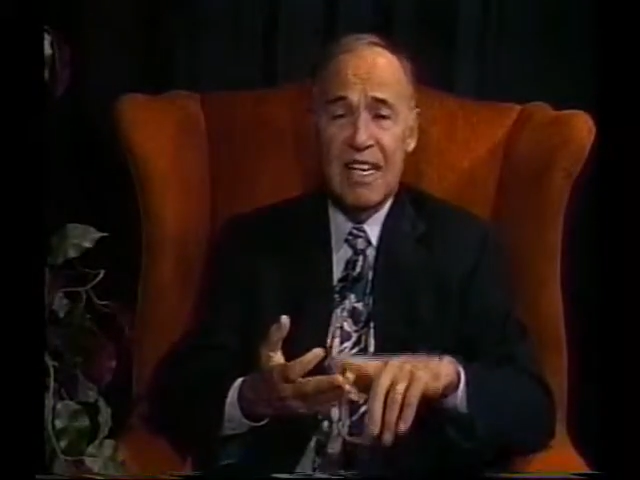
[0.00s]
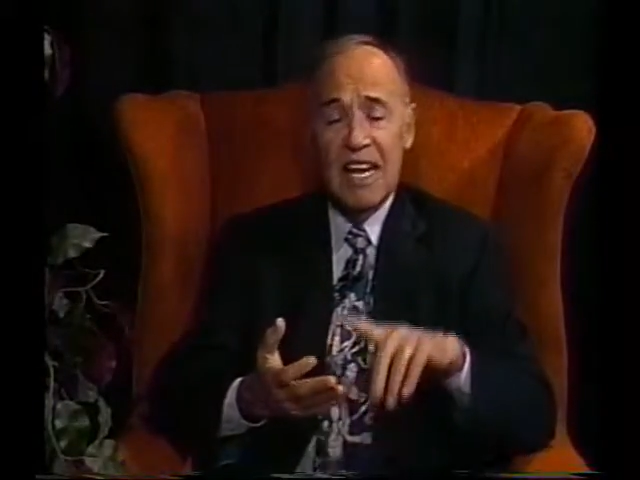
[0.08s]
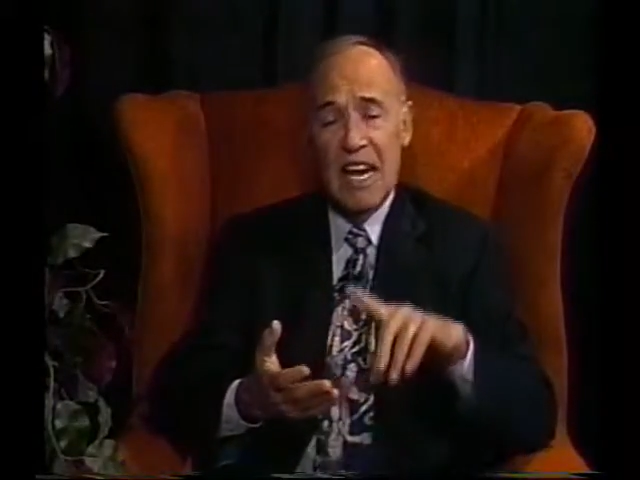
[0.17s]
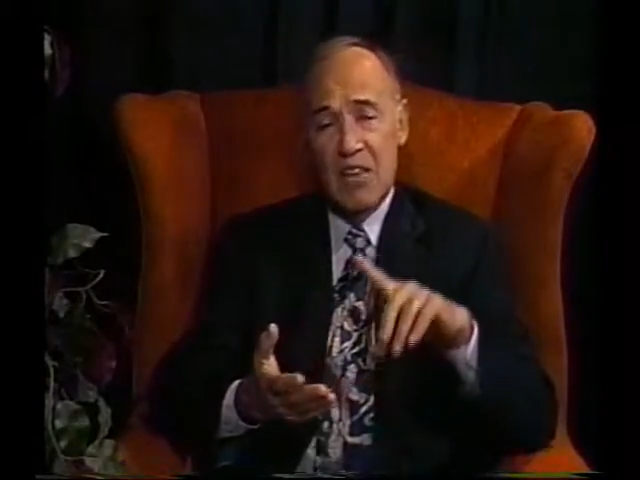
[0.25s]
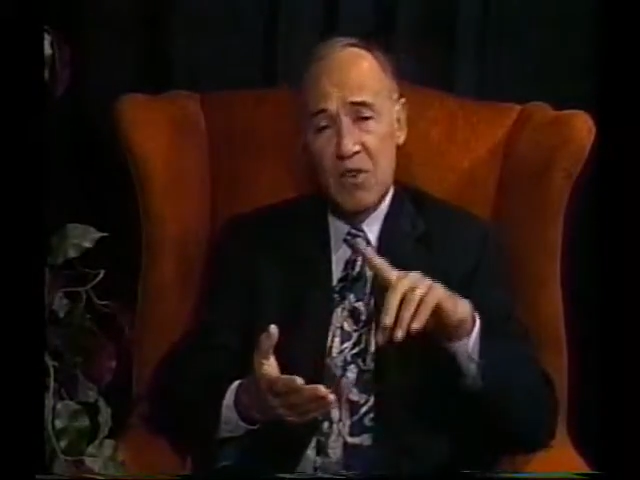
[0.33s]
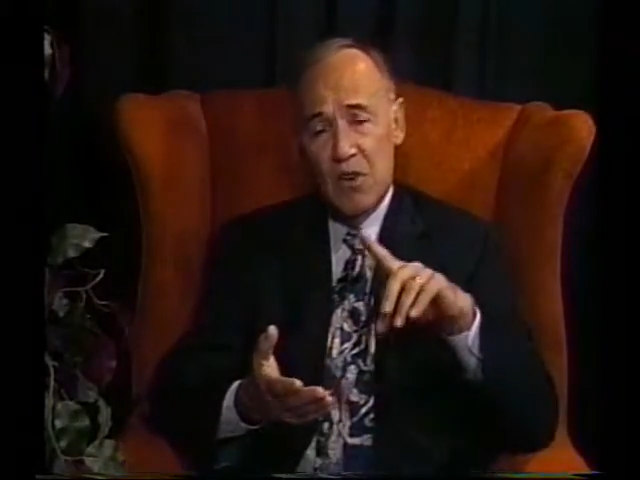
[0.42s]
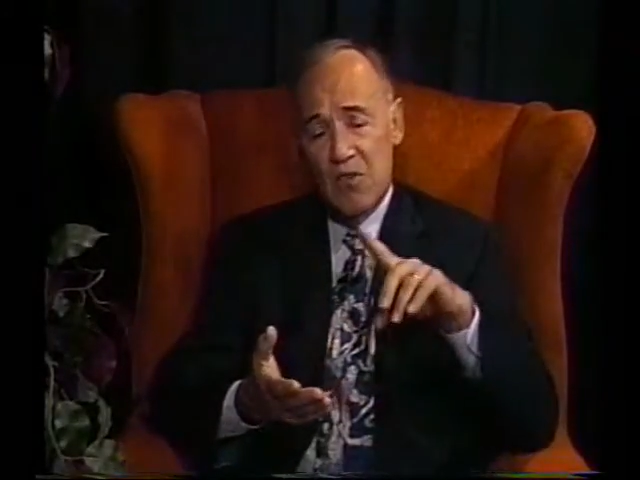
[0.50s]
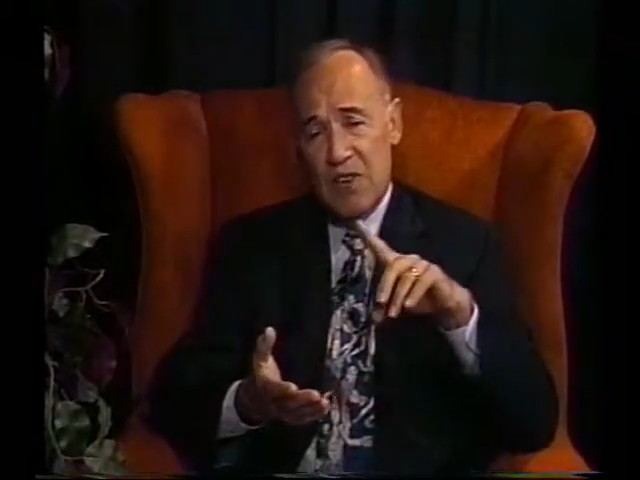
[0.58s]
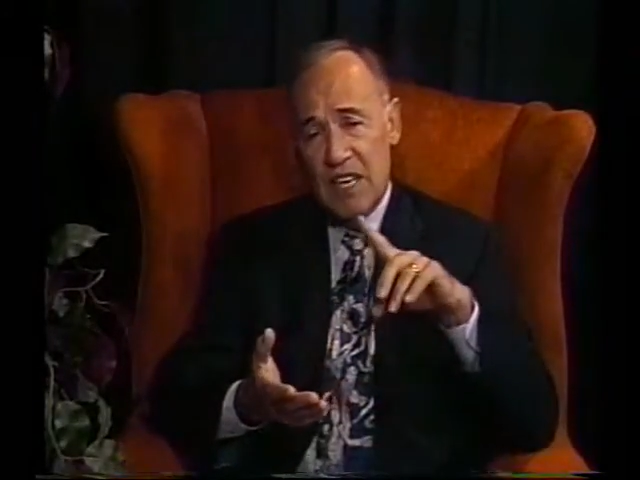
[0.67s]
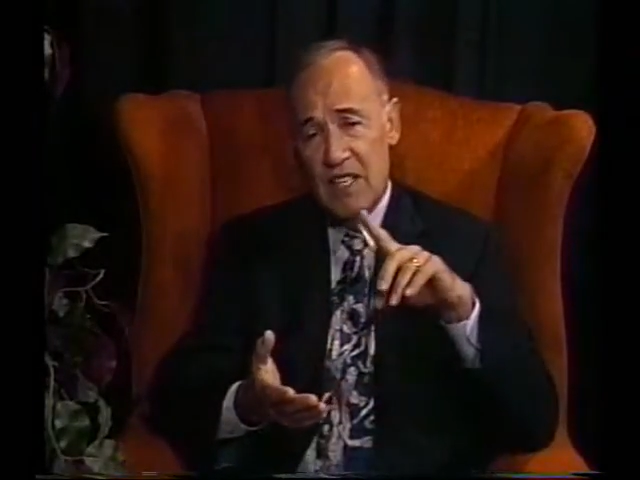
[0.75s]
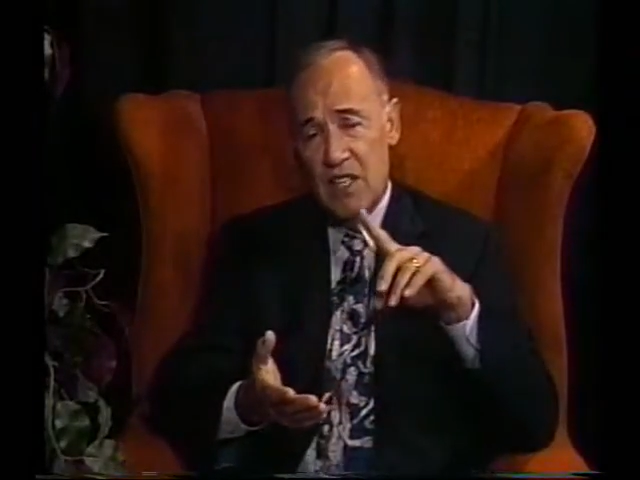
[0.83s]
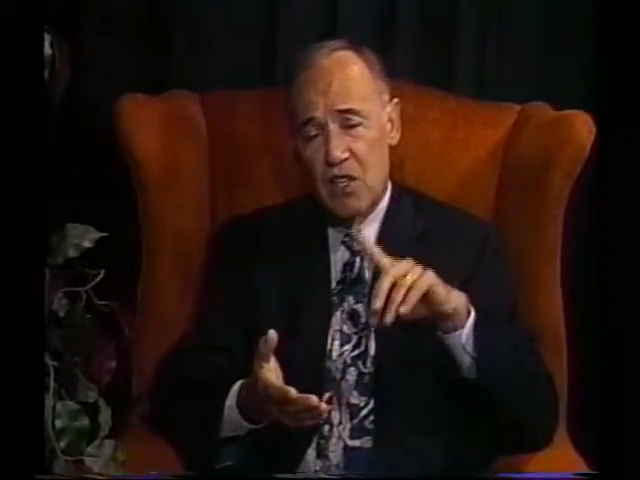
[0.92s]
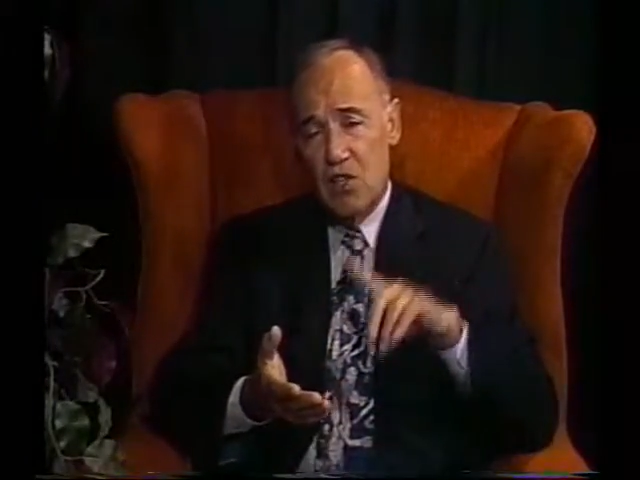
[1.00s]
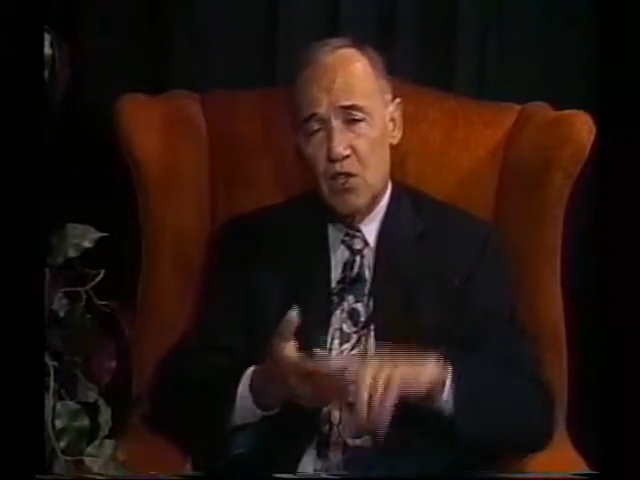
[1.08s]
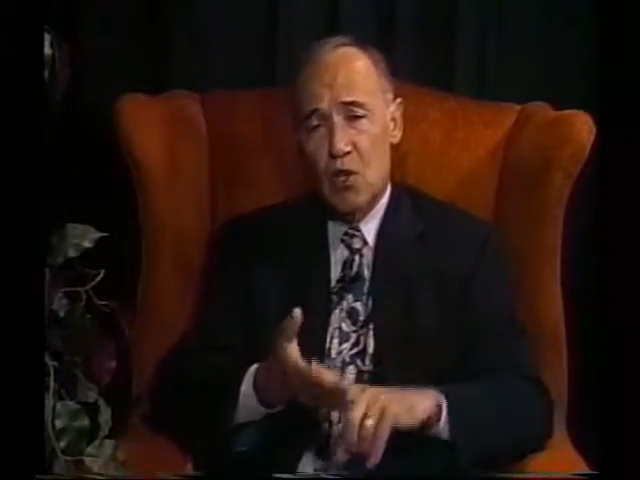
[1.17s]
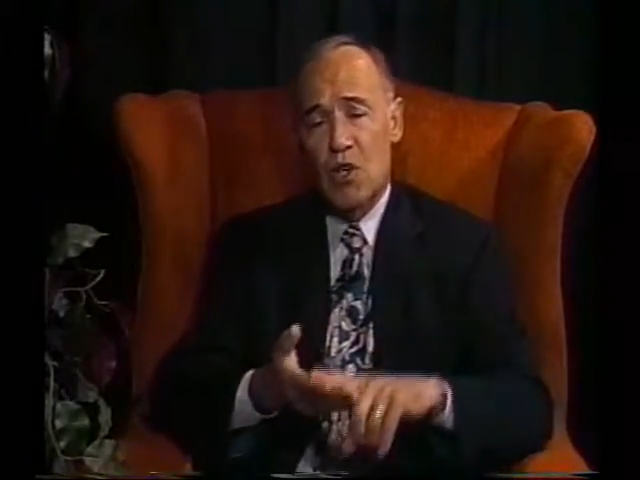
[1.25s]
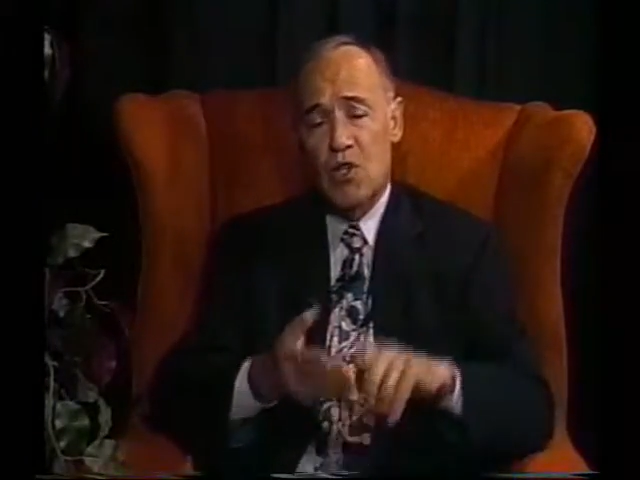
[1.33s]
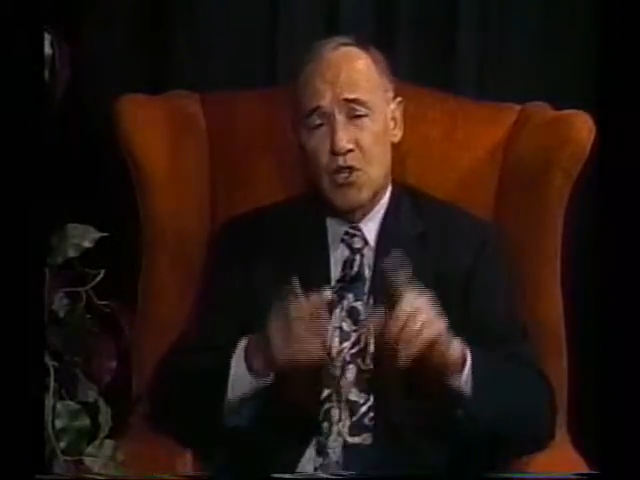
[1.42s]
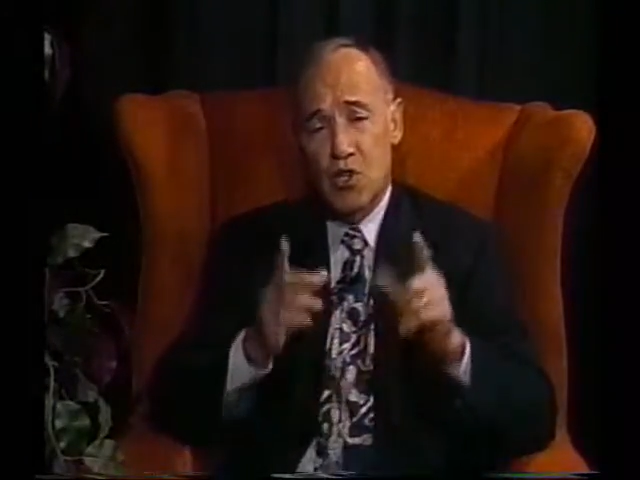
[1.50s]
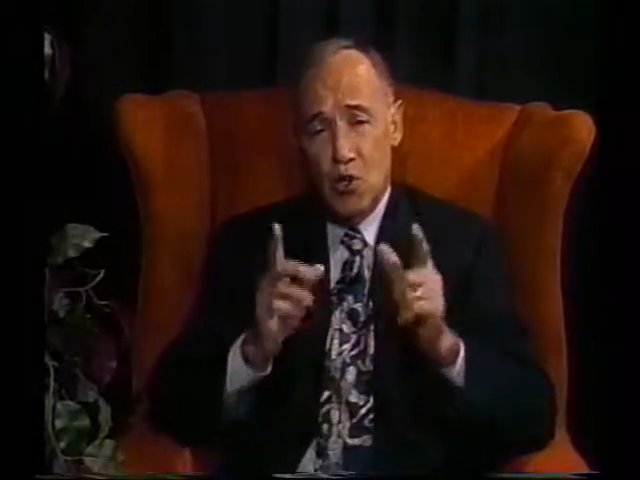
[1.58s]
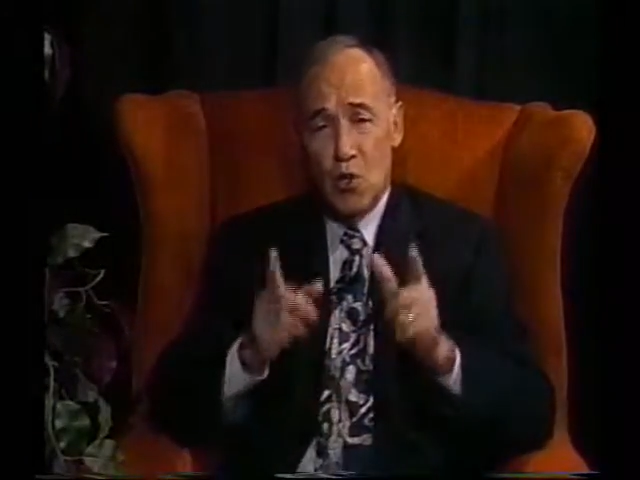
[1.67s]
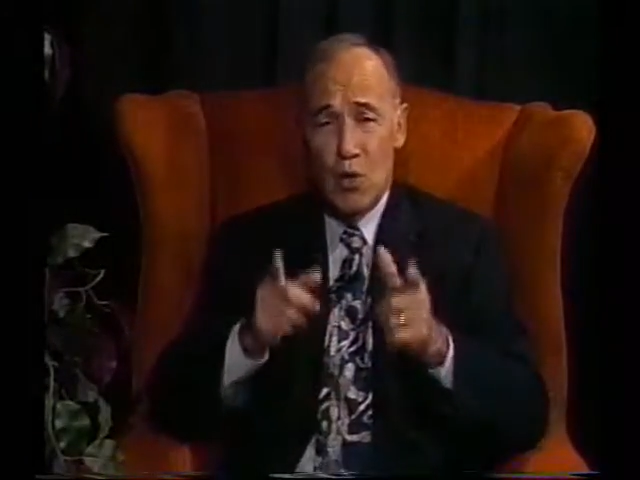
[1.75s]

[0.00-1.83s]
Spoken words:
and they're affecting the choices your